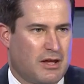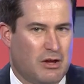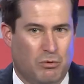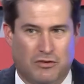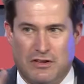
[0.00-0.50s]
It
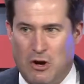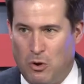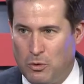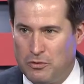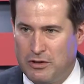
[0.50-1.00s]
was the
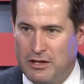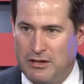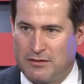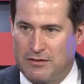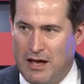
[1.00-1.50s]
only,
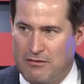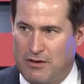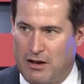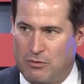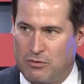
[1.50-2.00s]
that
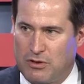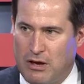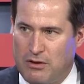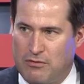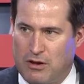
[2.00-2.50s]

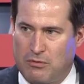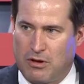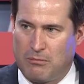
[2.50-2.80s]
event,